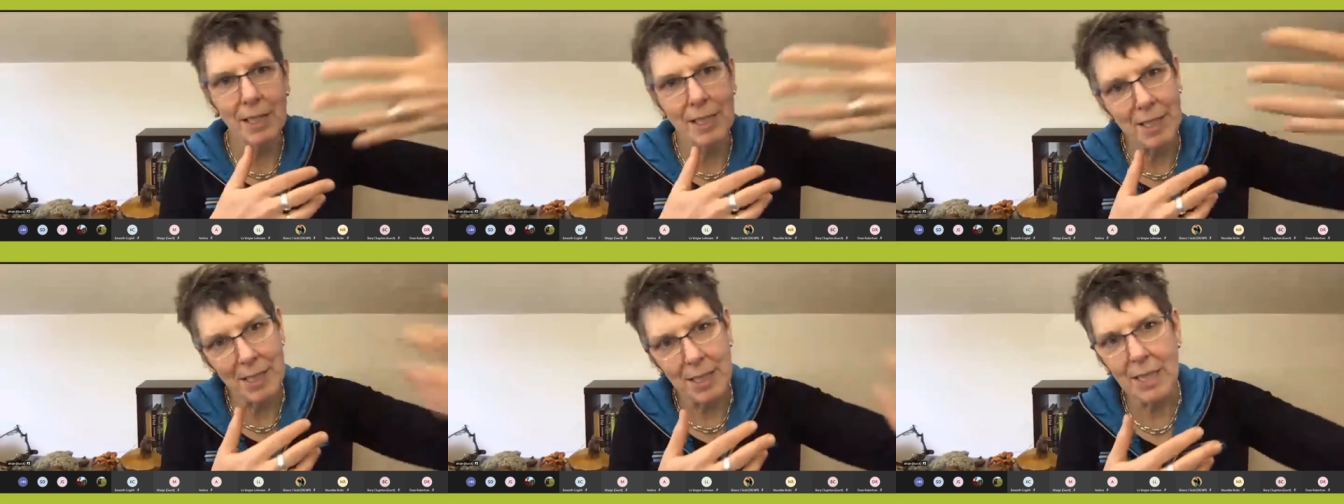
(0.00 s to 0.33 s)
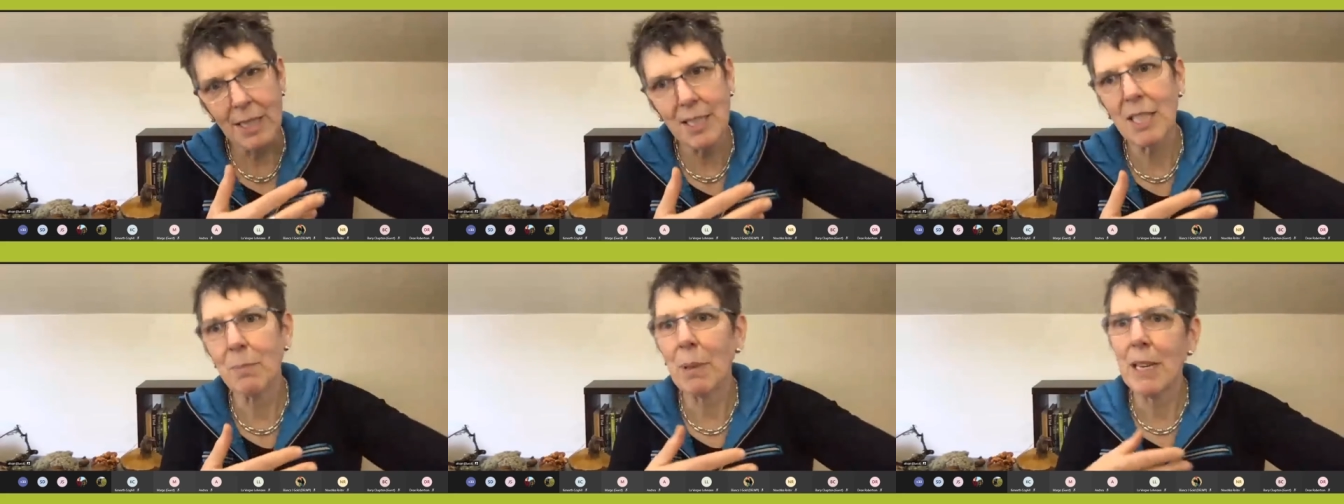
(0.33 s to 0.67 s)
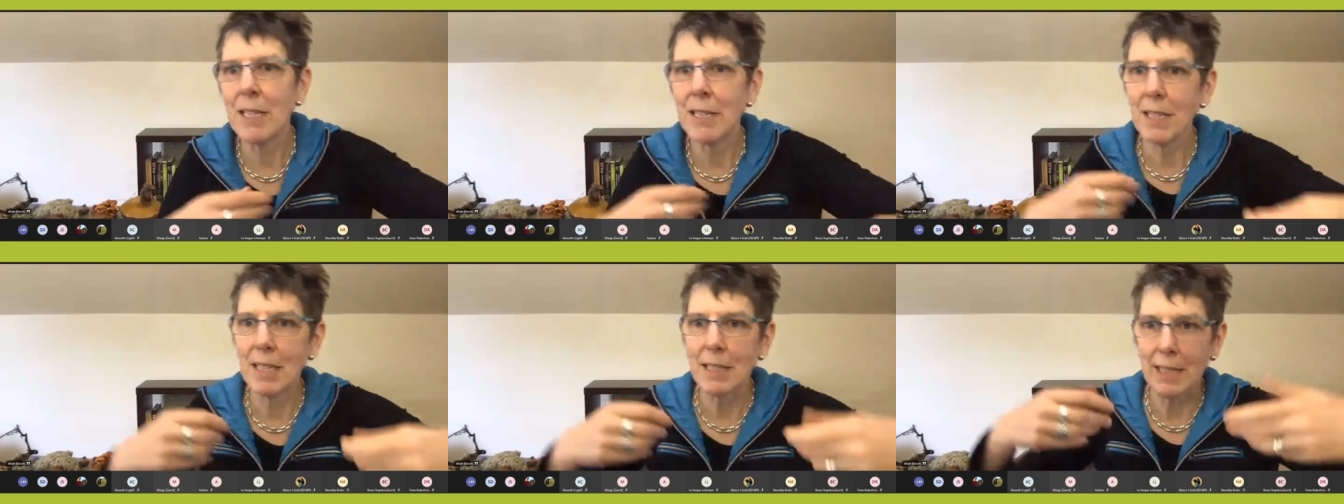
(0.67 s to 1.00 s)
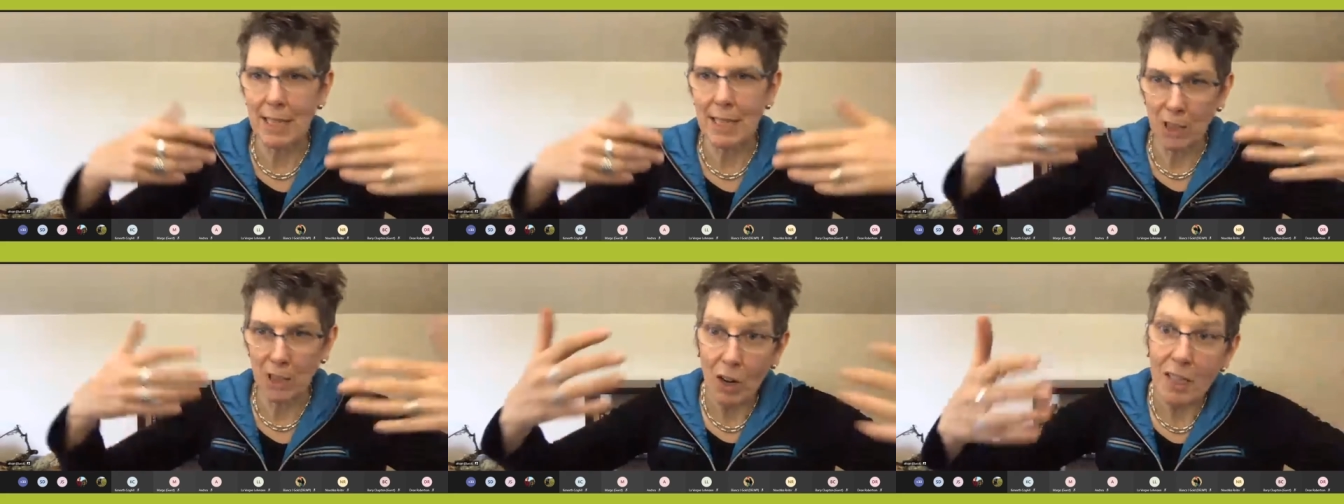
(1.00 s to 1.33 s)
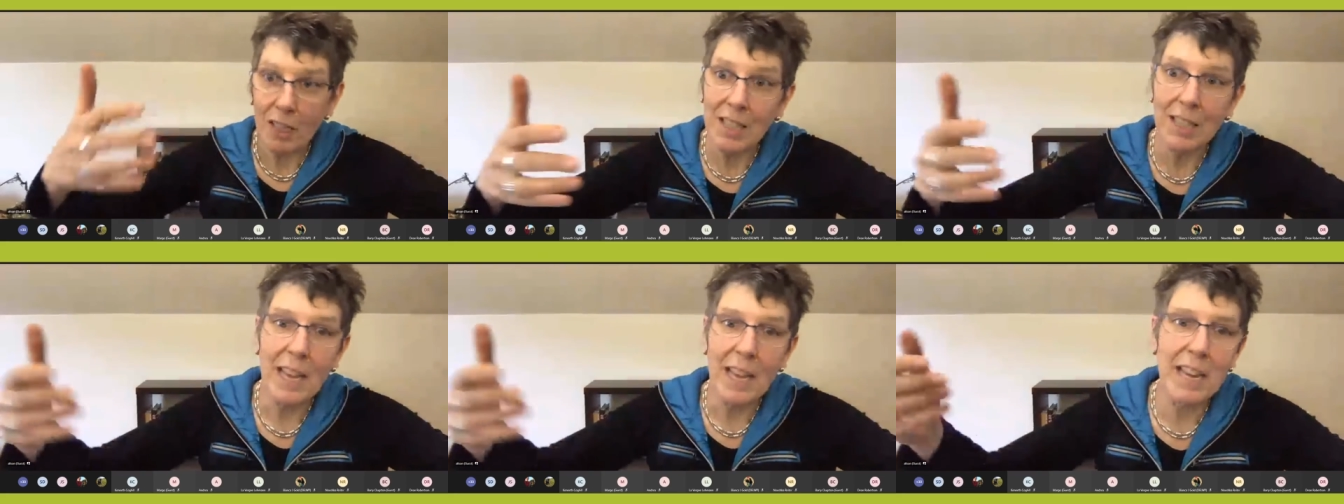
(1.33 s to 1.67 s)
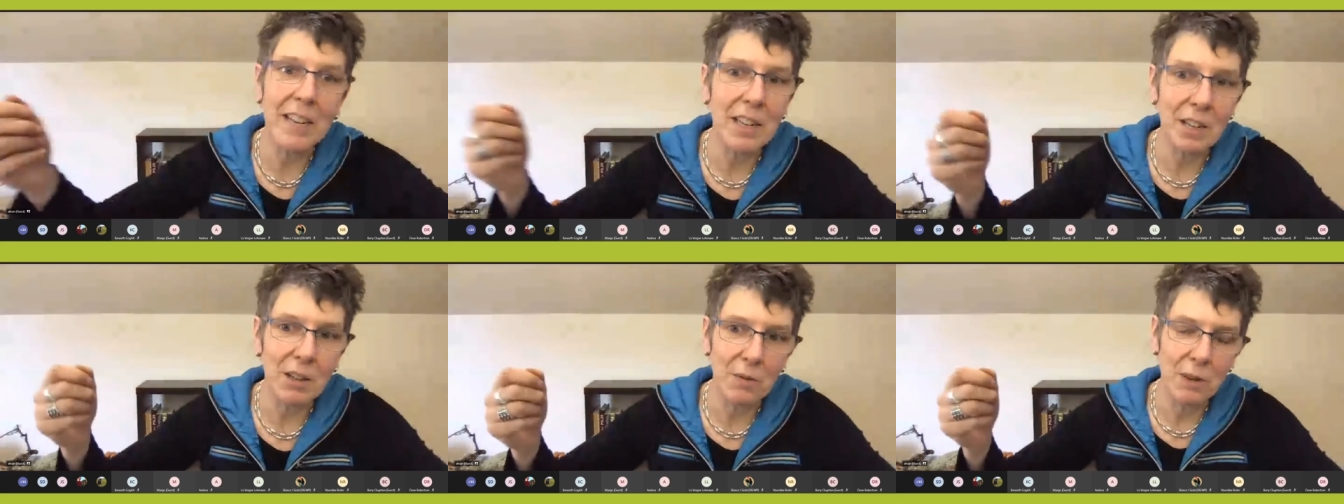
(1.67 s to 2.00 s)
listing species as
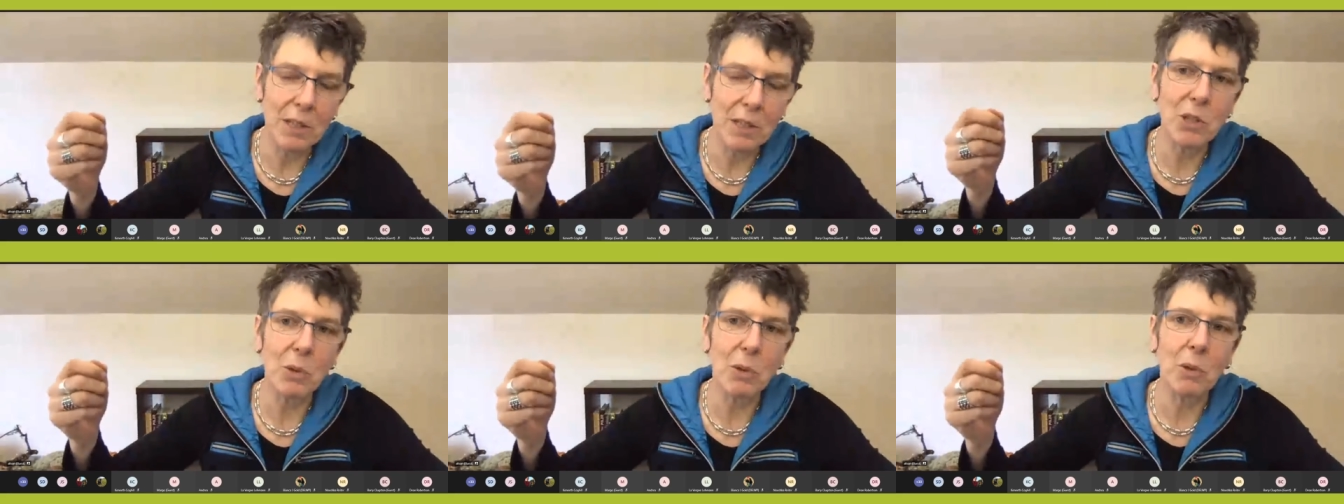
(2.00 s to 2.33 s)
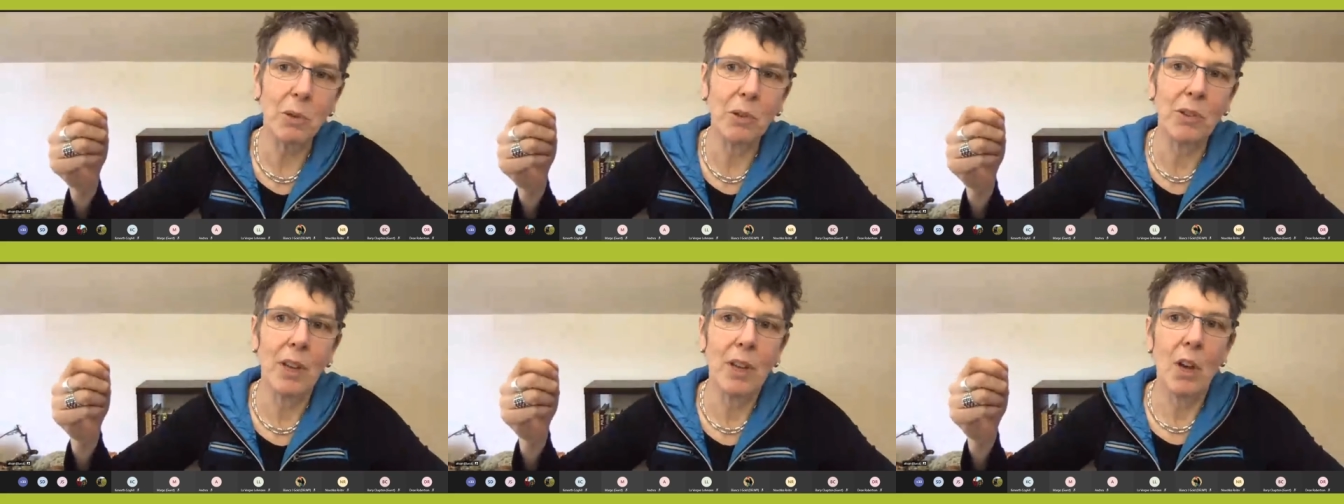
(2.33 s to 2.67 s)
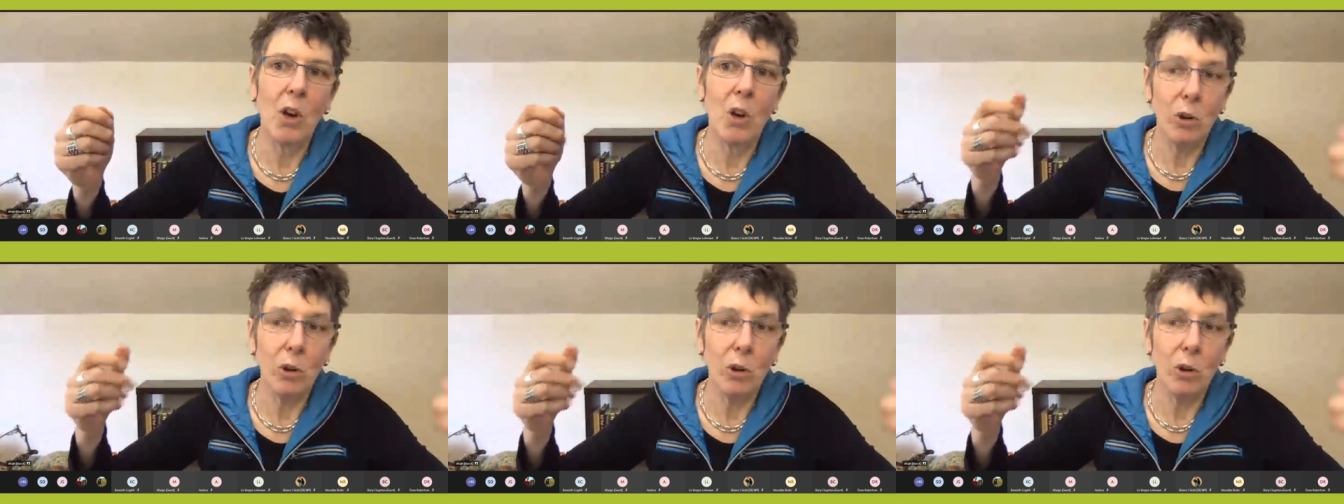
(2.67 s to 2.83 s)
isolated individuals